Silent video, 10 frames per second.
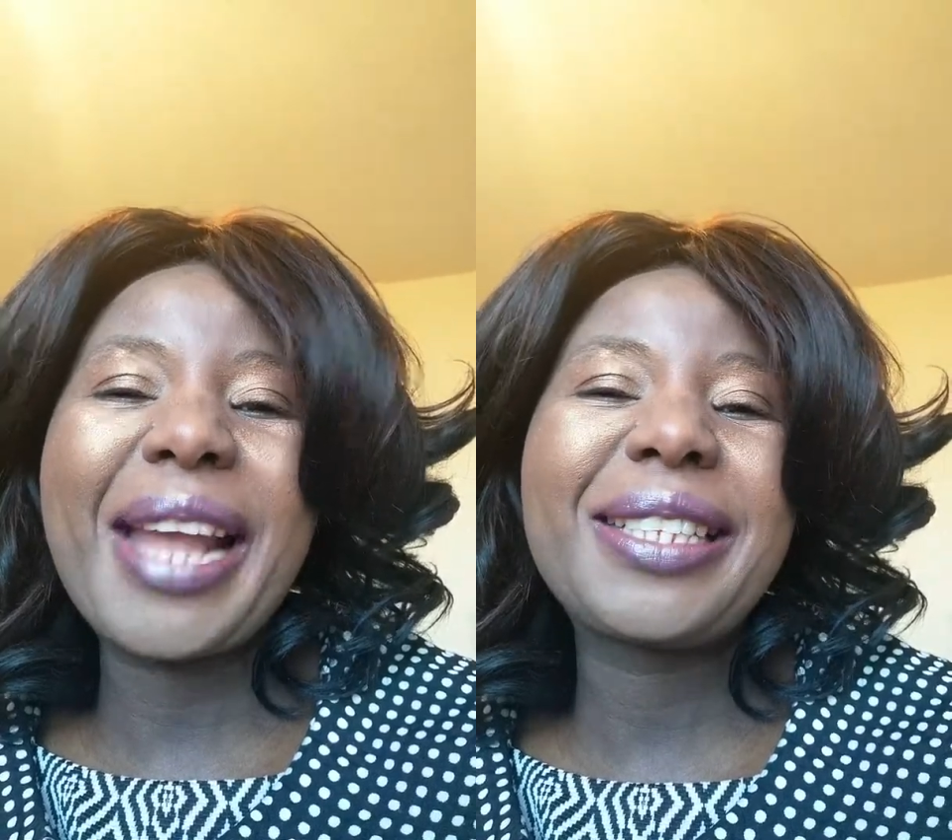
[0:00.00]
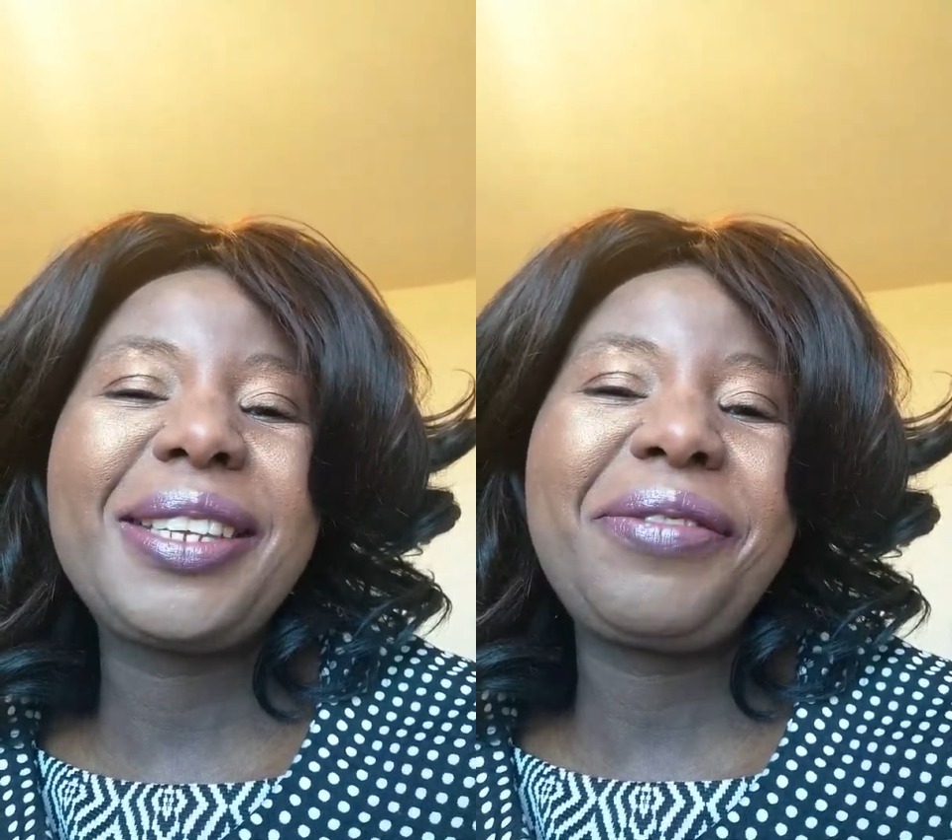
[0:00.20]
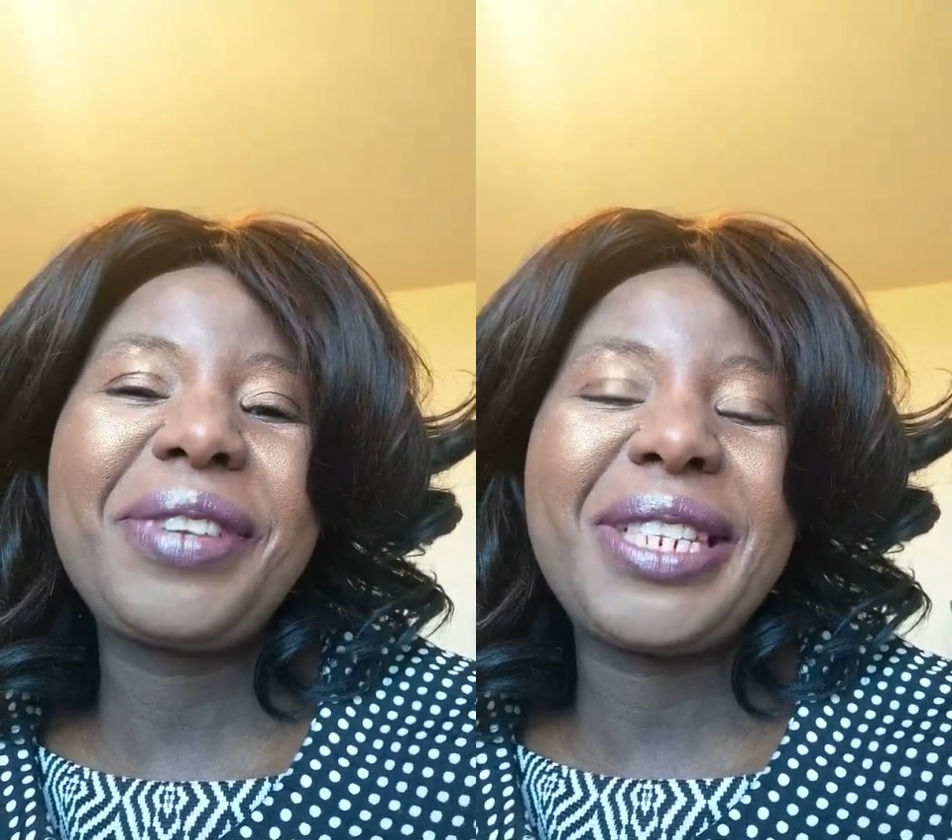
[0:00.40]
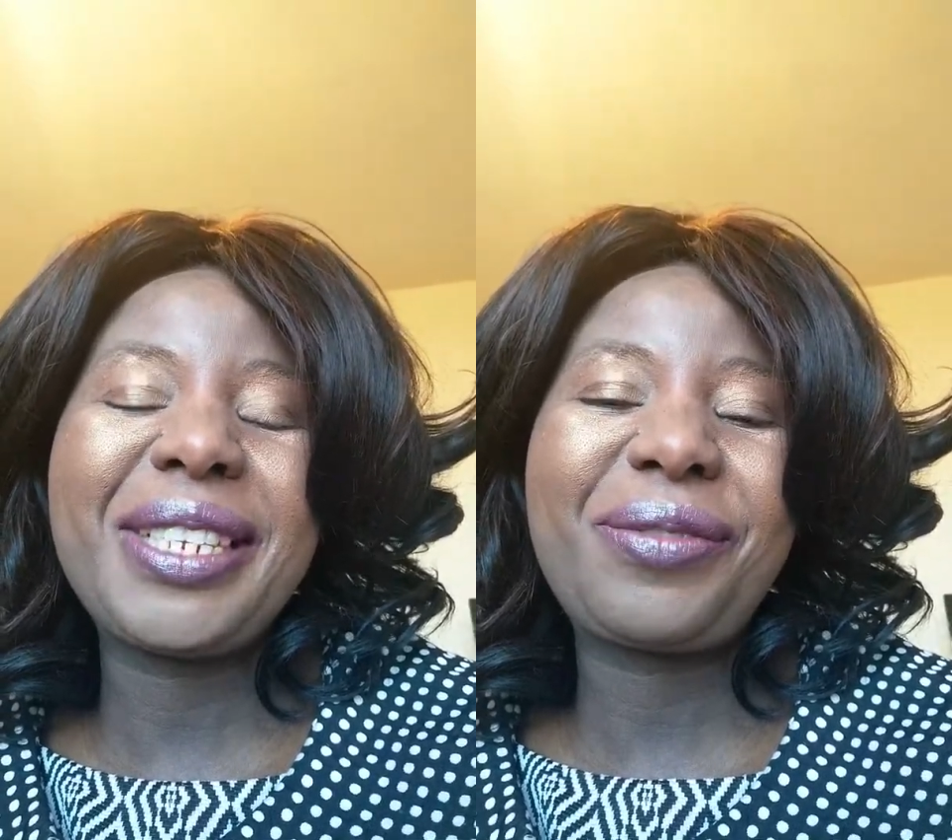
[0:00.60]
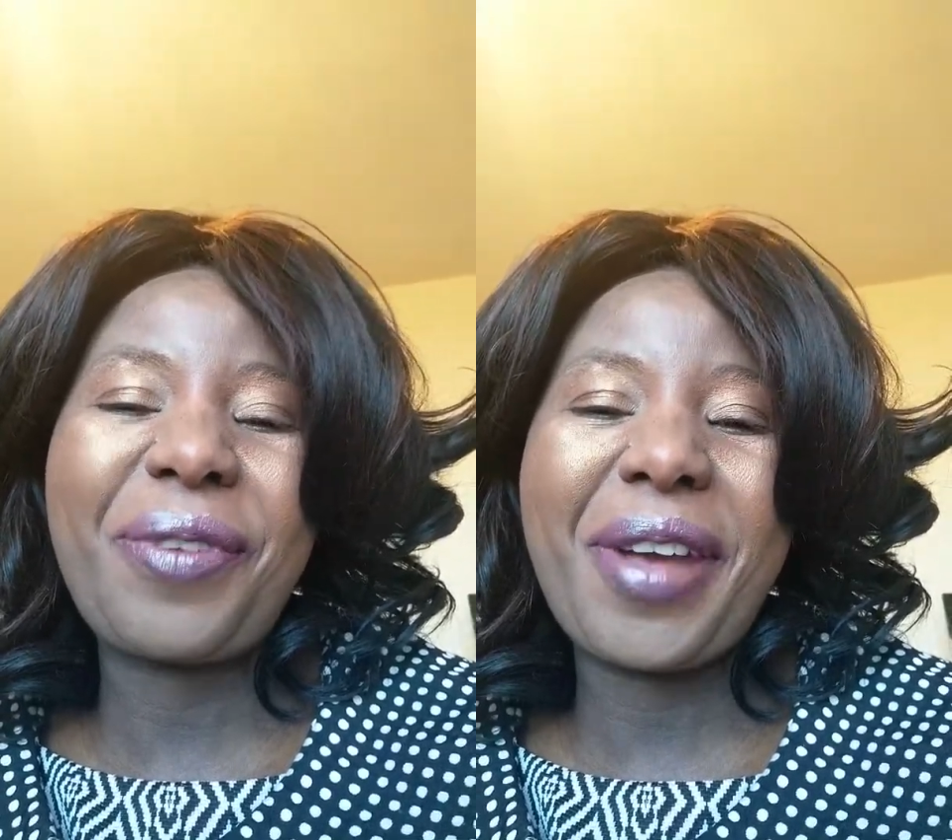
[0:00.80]

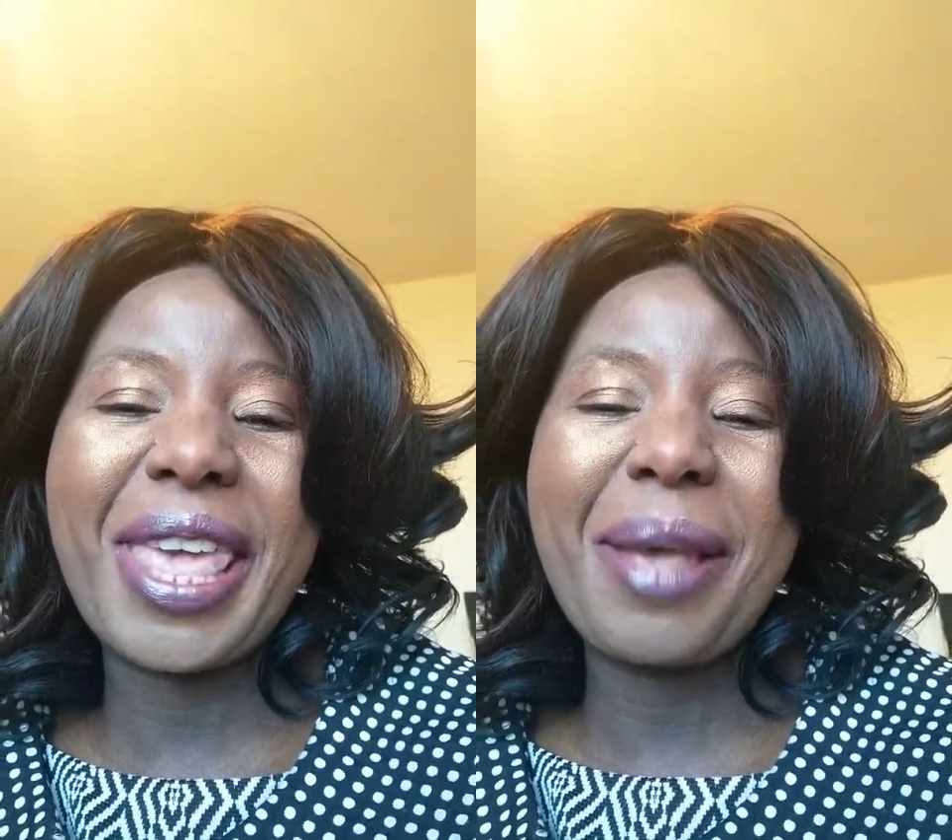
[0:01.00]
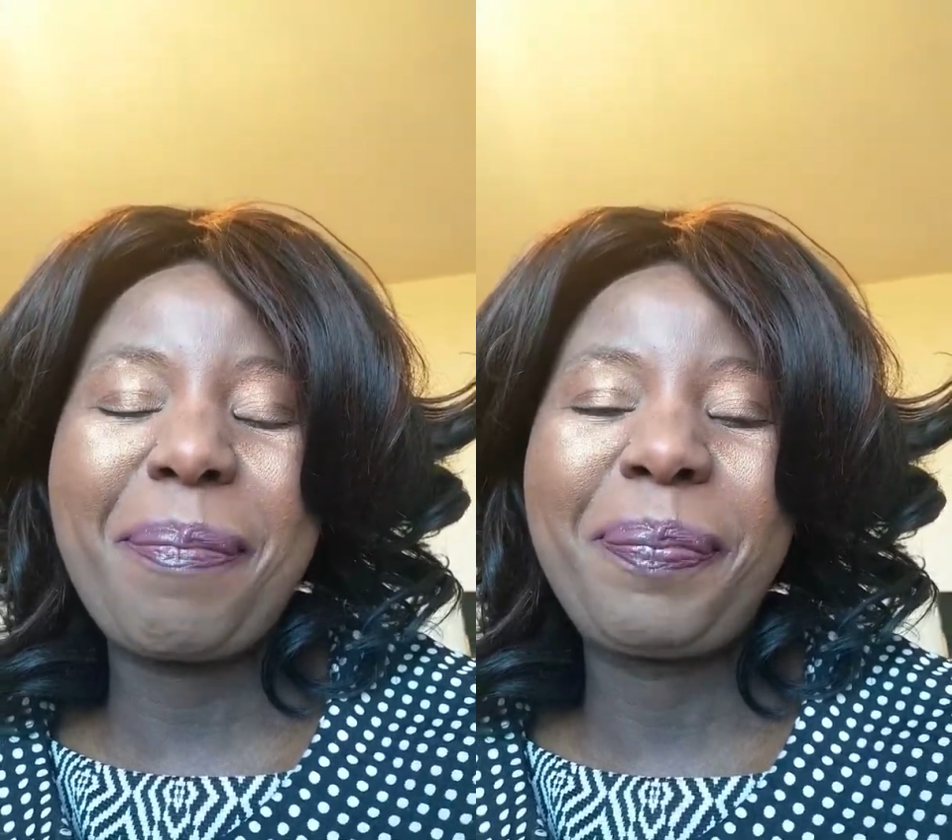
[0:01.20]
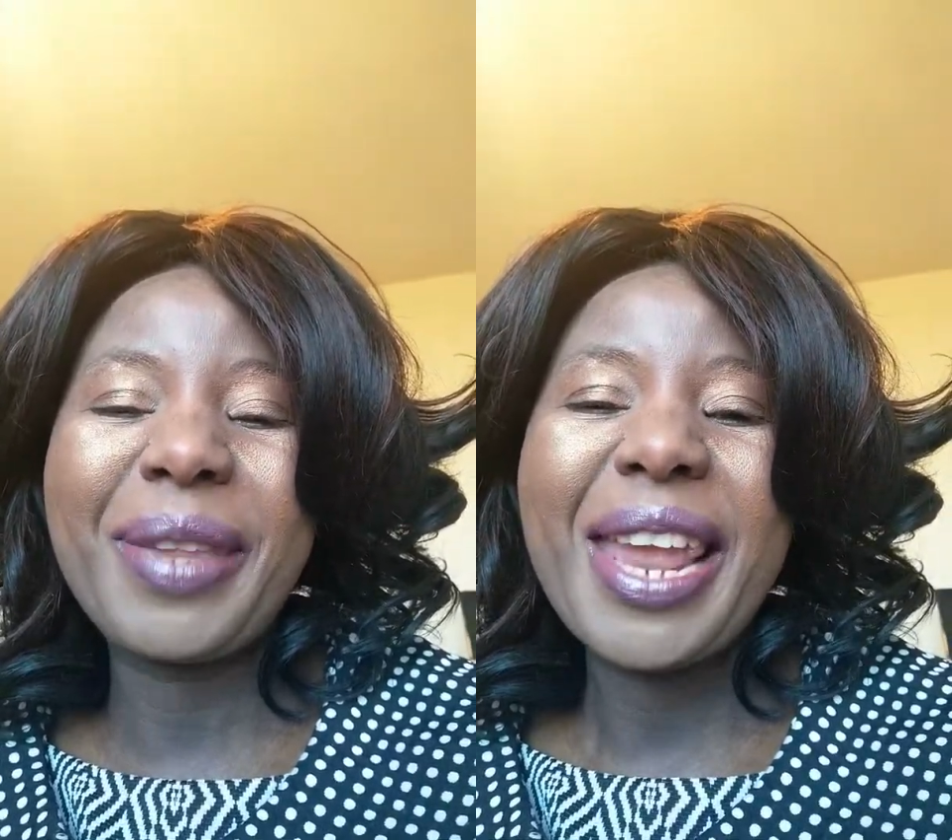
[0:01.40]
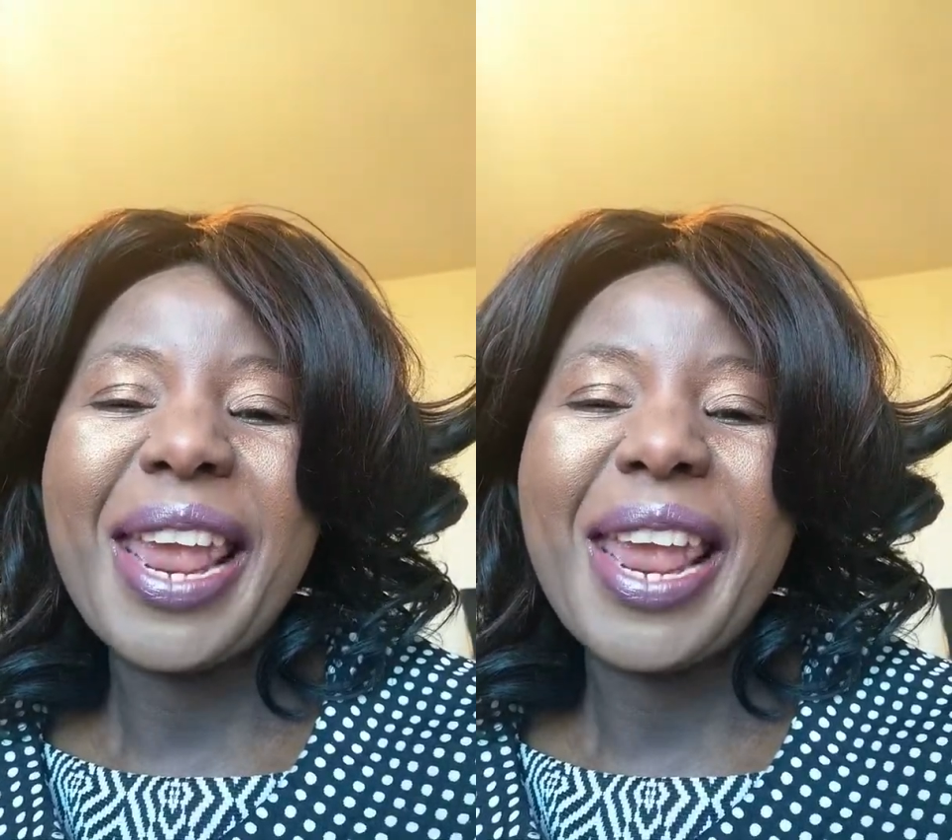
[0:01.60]
activities for Him.